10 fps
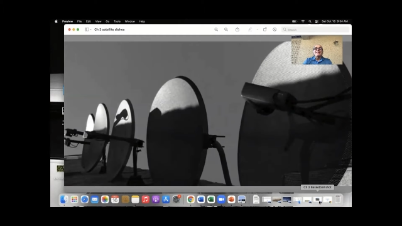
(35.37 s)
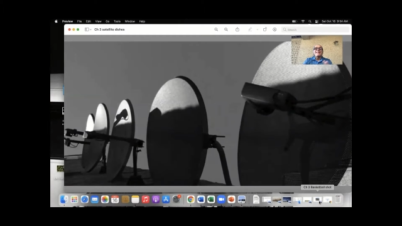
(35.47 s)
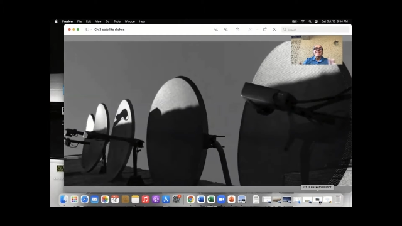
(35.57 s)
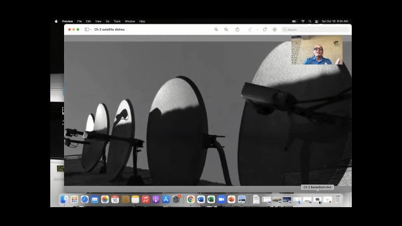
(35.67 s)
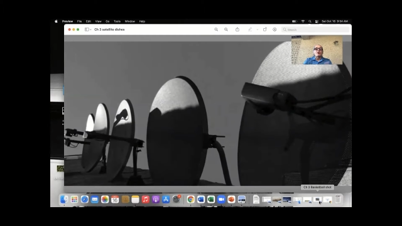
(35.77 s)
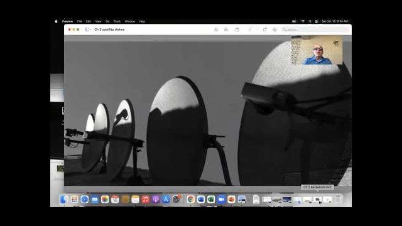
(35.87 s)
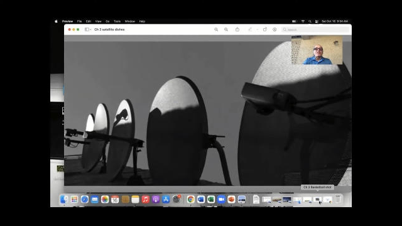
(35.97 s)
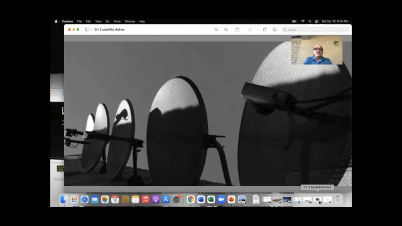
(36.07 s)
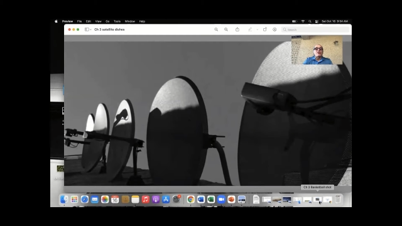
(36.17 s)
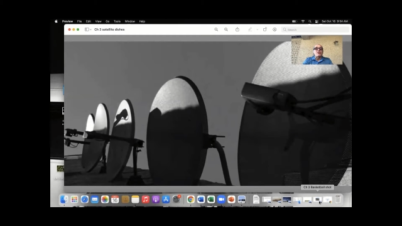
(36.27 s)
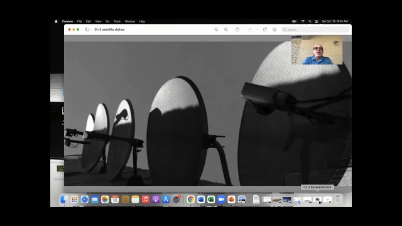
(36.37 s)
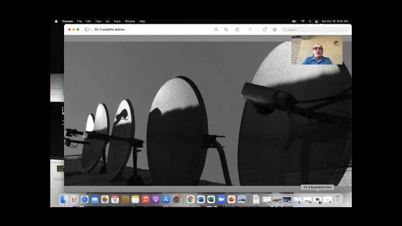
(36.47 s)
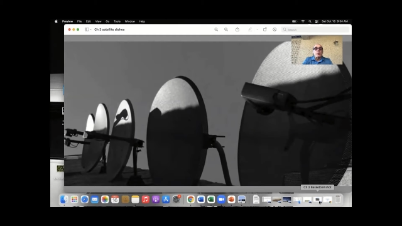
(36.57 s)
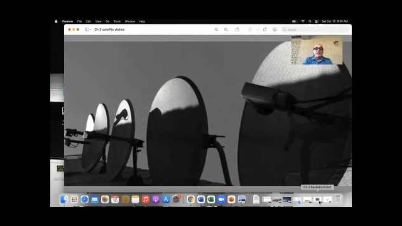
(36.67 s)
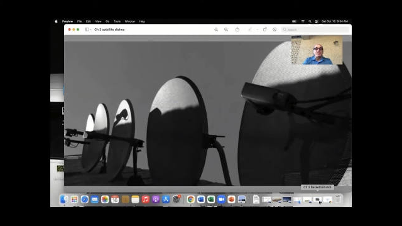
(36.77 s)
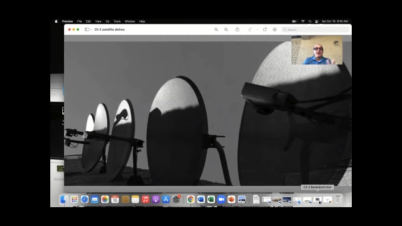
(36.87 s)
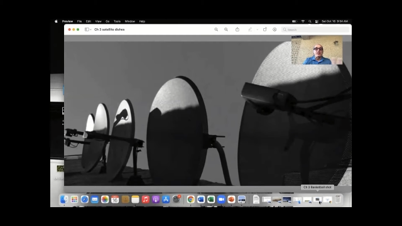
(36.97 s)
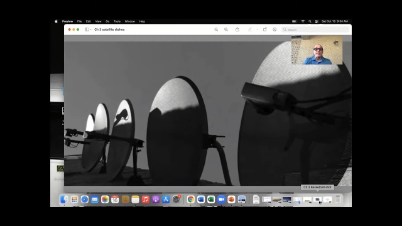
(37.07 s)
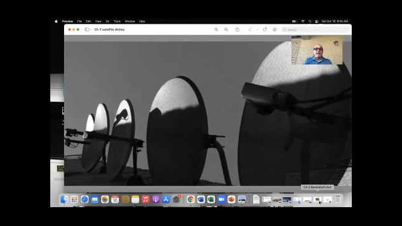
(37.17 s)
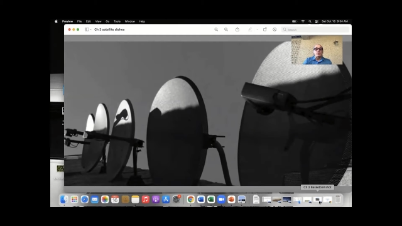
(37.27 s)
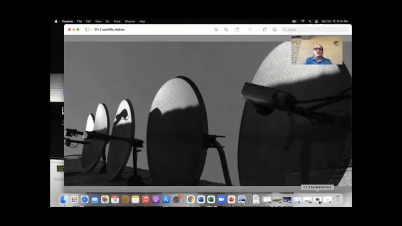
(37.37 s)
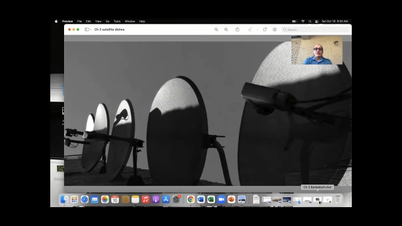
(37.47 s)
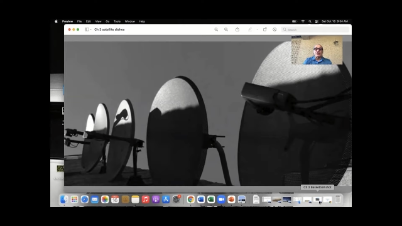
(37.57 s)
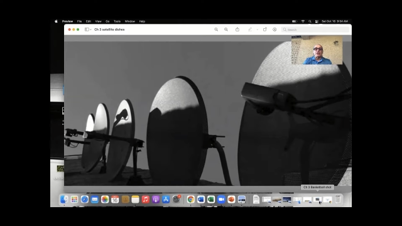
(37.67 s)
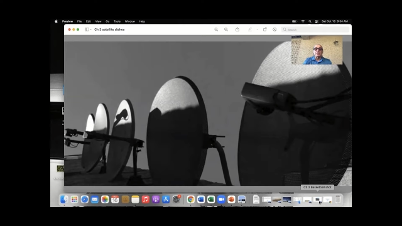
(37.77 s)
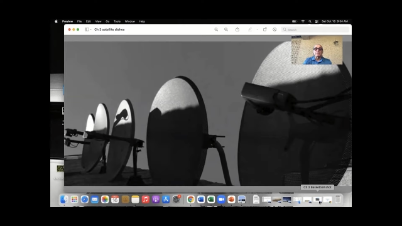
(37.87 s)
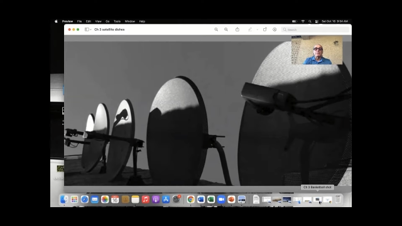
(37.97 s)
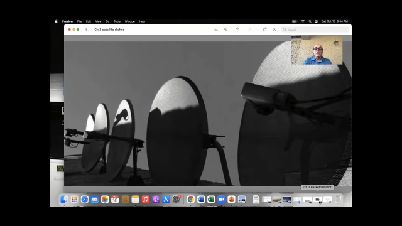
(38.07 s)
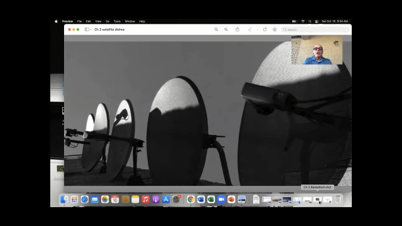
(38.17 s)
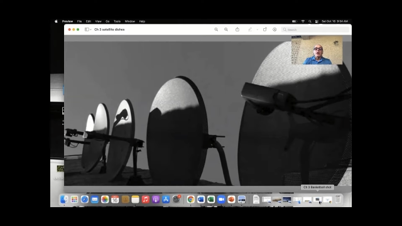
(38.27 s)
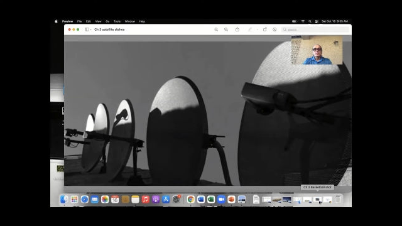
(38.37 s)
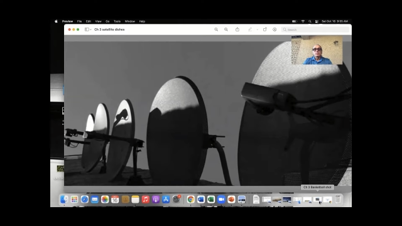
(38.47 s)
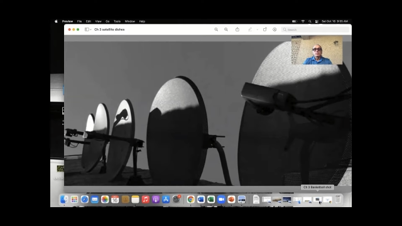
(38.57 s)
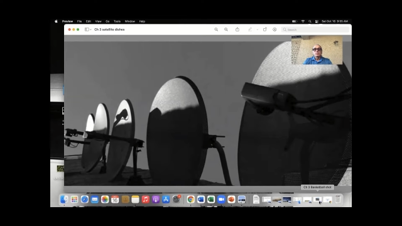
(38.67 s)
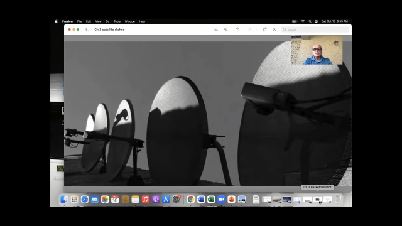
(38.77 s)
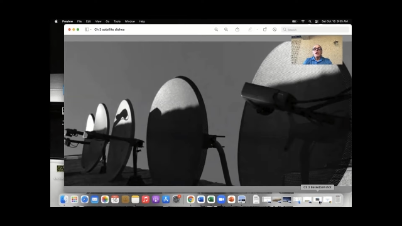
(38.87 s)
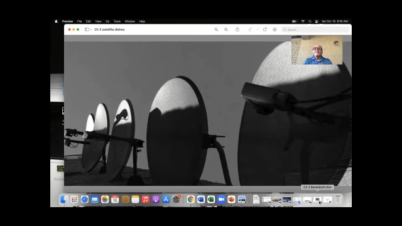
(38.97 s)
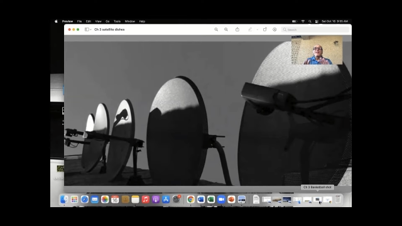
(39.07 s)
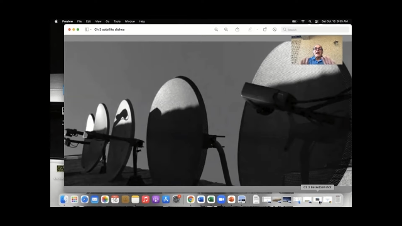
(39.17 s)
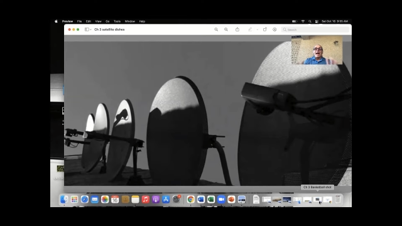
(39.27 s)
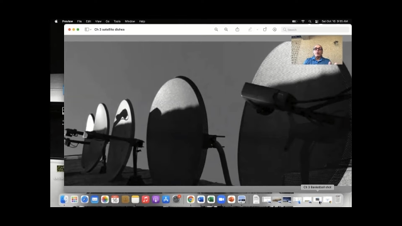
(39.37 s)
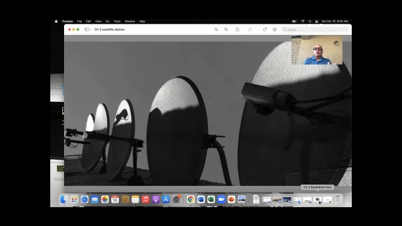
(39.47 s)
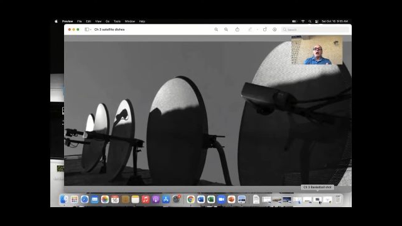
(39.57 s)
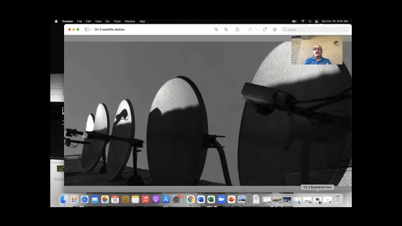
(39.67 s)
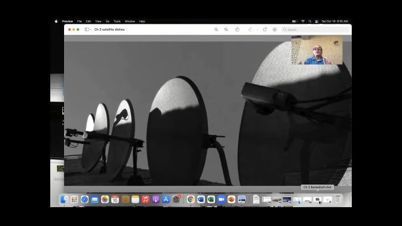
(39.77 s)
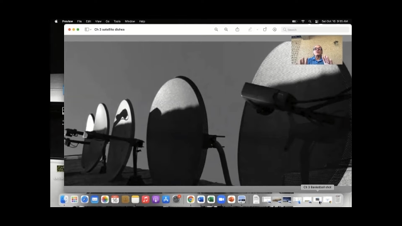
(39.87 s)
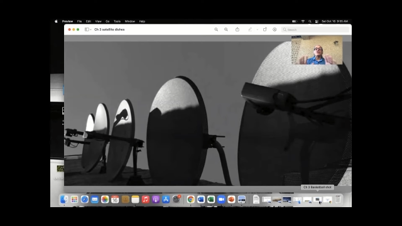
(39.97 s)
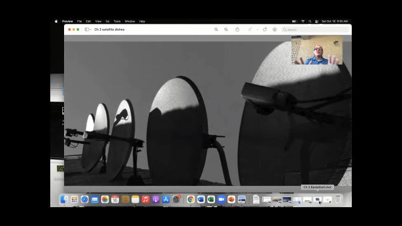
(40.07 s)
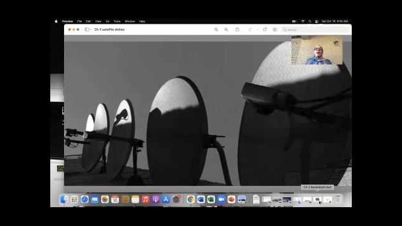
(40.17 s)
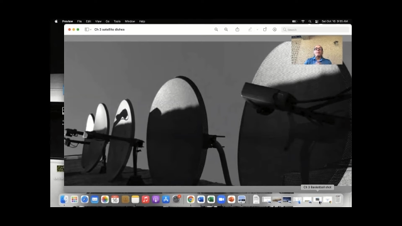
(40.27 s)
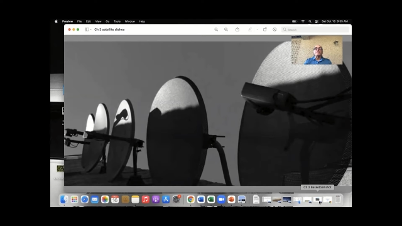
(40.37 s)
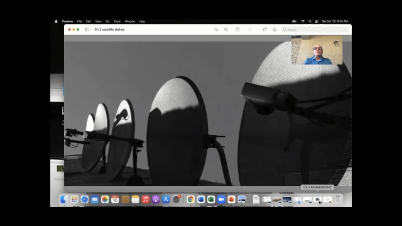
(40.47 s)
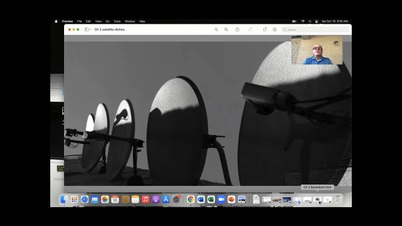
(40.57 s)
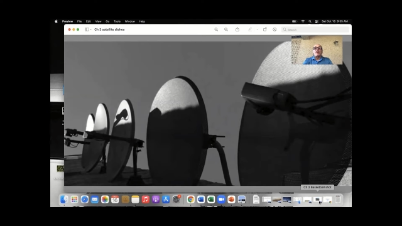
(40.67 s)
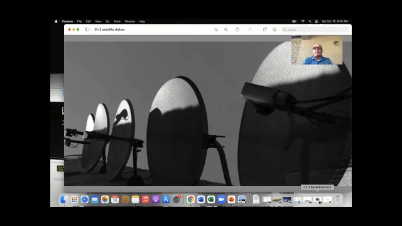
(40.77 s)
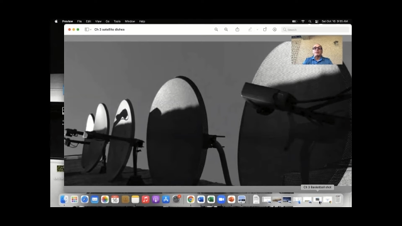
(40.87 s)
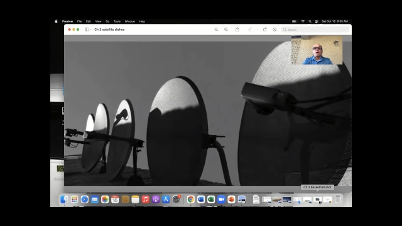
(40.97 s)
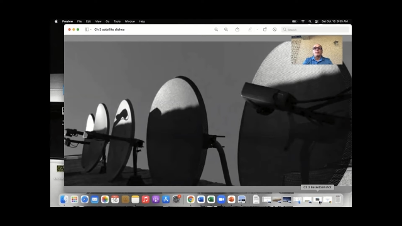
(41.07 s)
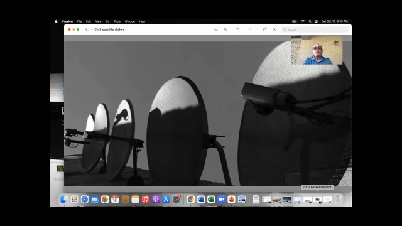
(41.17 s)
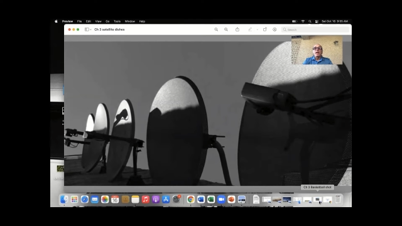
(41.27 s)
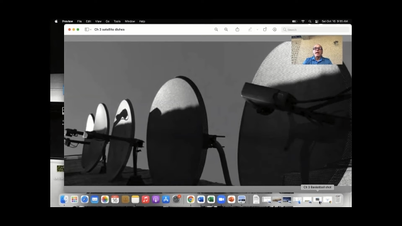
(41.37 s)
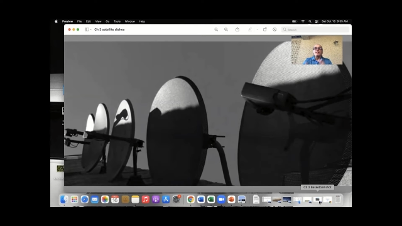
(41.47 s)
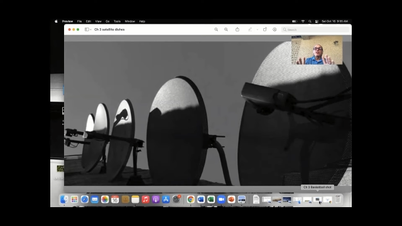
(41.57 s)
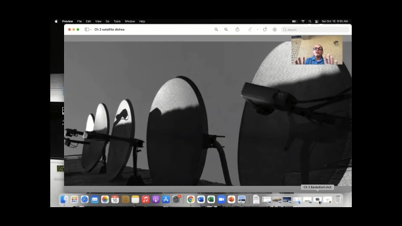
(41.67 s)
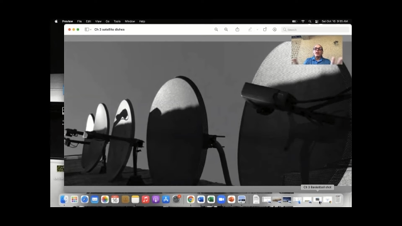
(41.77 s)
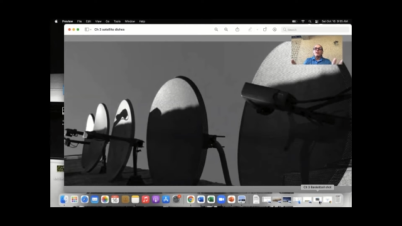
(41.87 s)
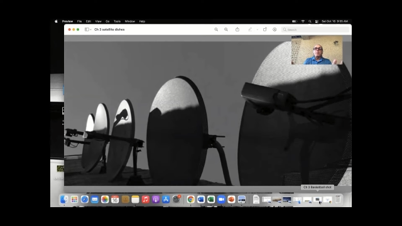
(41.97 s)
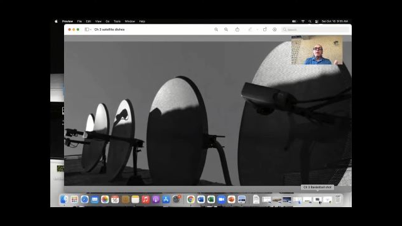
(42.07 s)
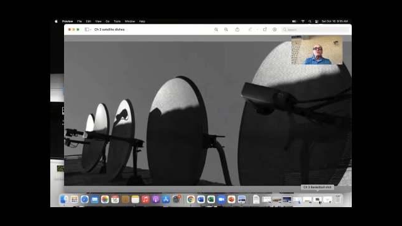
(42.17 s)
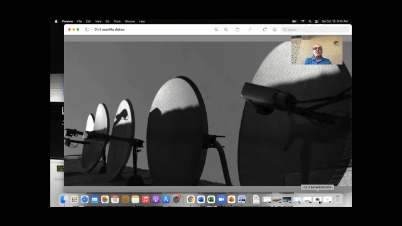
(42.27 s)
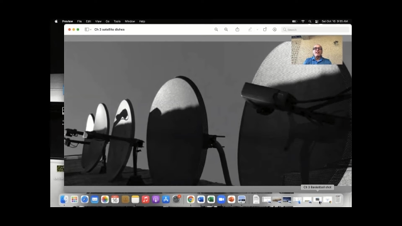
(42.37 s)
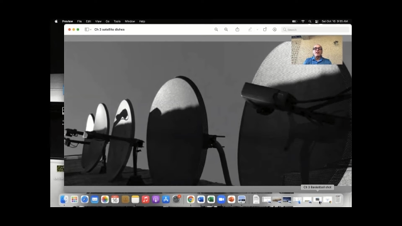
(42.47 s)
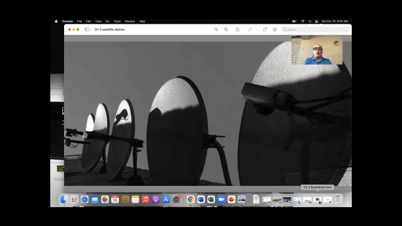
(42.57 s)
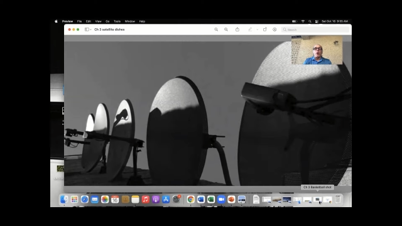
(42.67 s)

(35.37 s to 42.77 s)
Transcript: (no speaker visible)